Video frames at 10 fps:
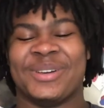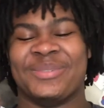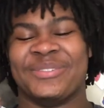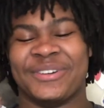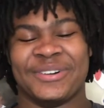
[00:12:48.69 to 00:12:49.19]

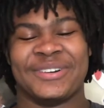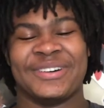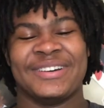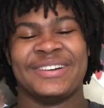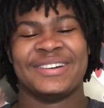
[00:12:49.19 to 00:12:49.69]
before.
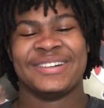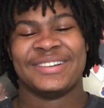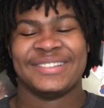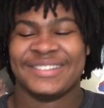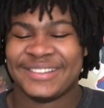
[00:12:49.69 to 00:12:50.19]

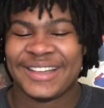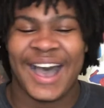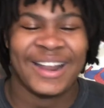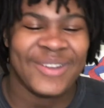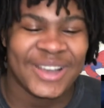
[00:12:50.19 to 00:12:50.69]

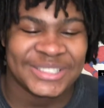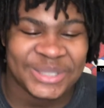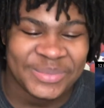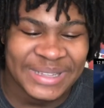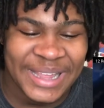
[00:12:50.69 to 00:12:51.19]
I know I
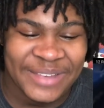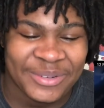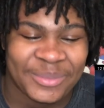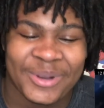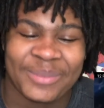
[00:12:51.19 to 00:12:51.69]
shouldn't be laughing, bro,